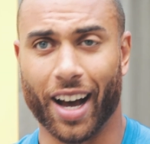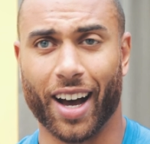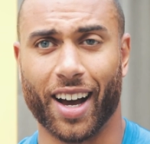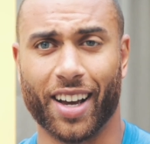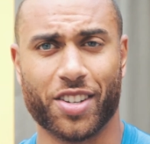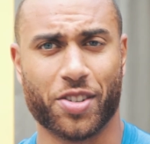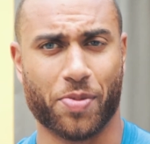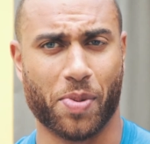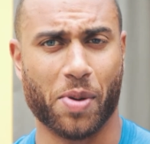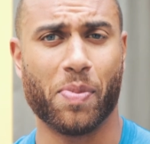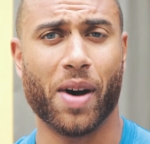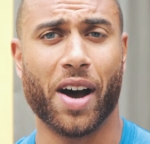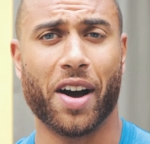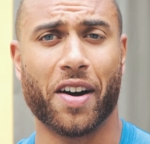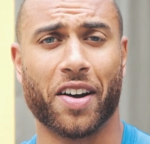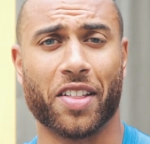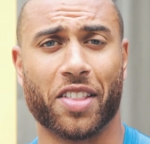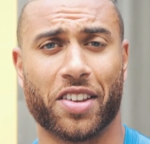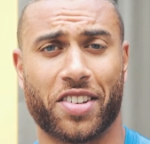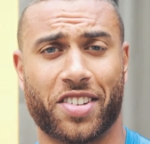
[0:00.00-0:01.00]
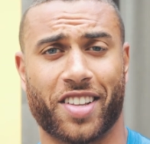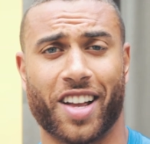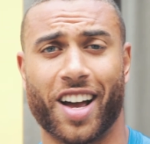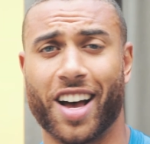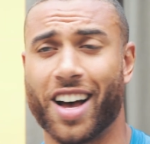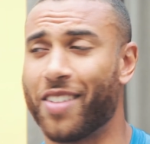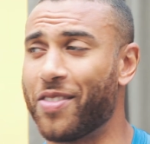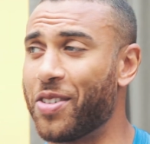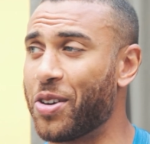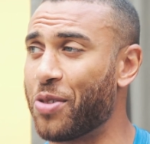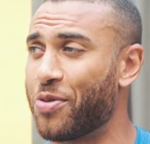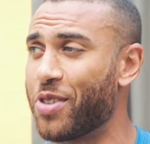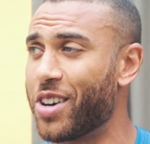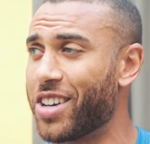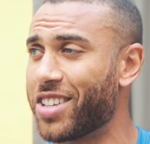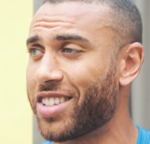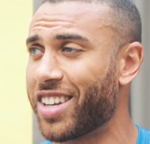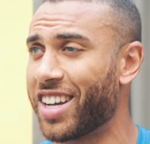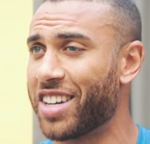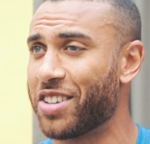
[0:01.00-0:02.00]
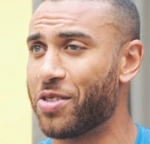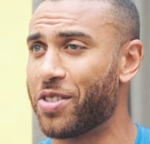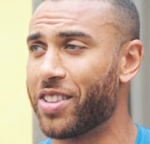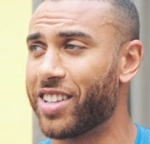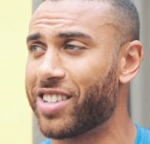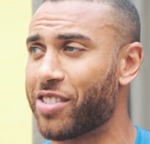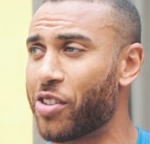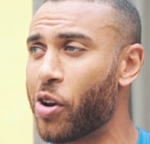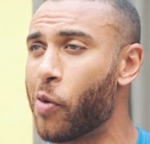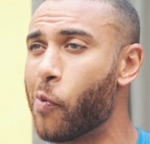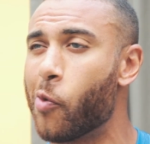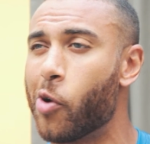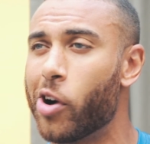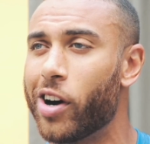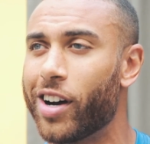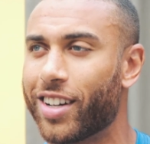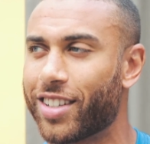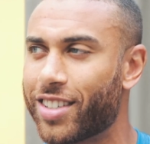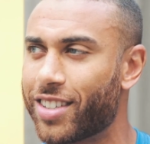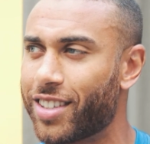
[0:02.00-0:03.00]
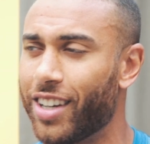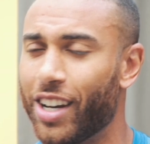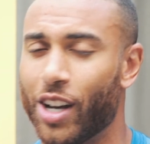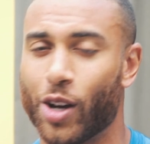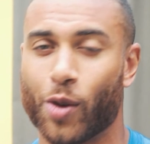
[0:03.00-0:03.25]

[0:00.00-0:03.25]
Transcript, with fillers: I used to be better at the start when I first started doing this, it have gone worse.